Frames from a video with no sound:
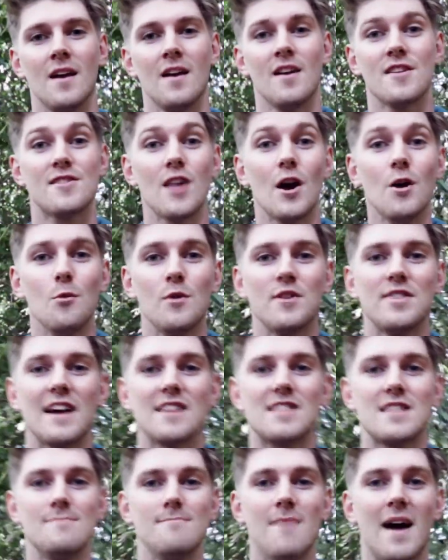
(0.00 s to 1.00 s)
So with
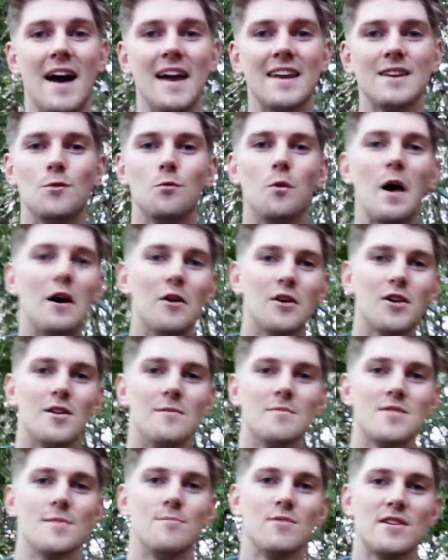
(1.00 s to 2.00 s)
that in mind,
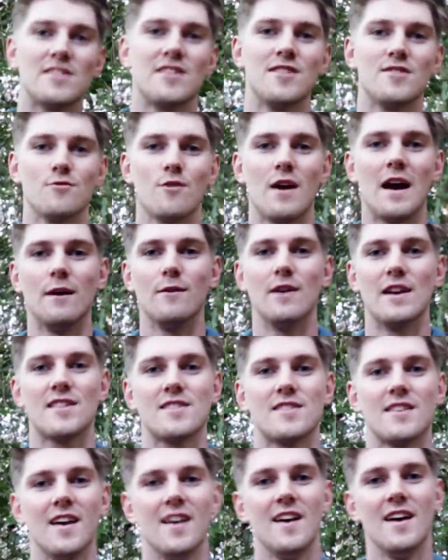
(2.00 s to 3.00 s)
welcome to Britain's
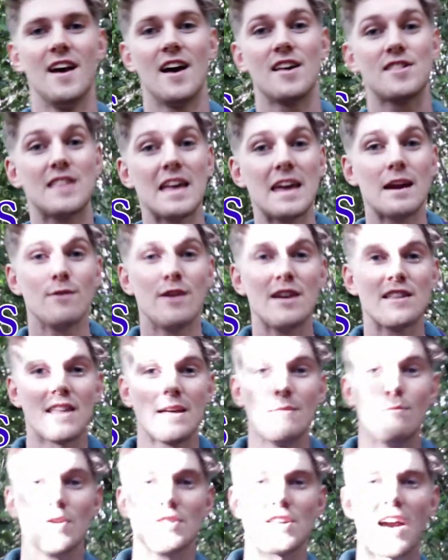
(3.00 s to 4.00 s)
Rarest, a series
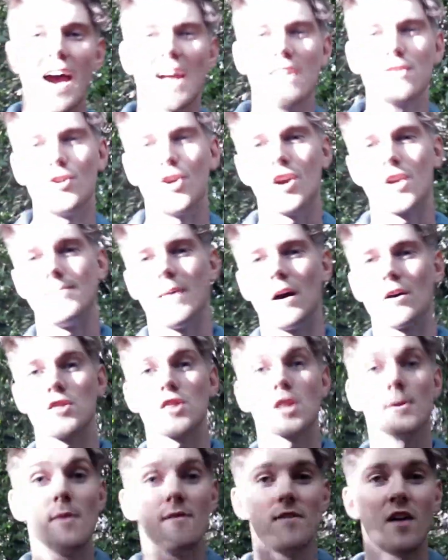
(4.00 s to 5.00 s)
in which I talk about
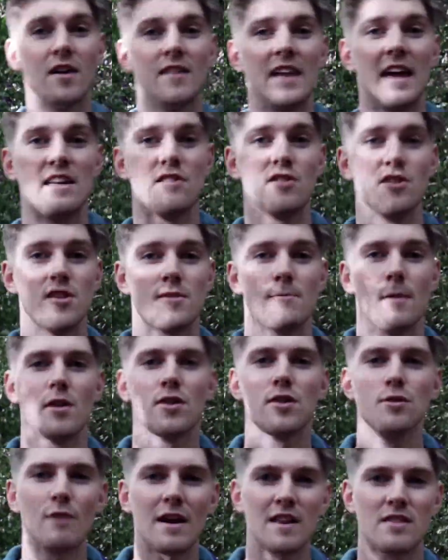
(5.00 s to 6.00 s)
some of our nation's
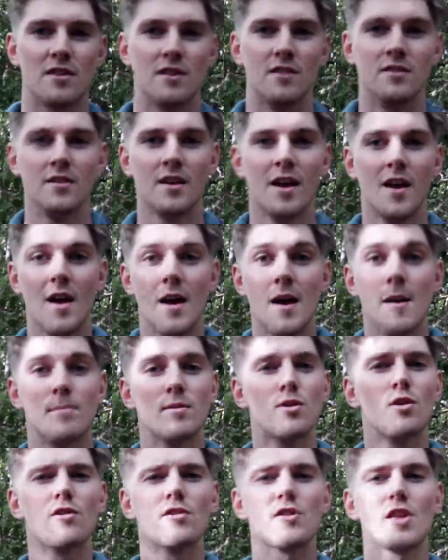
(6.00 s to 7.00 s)
most threatened,
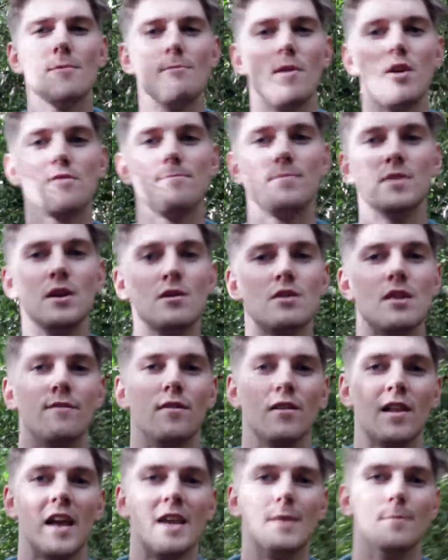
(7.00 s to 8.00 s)
but also most
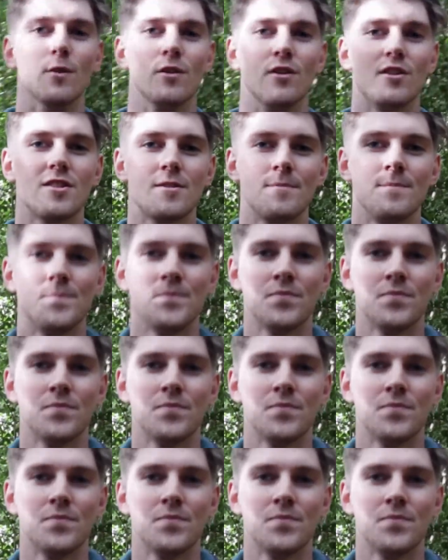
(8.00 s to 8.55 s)
beautiful animals.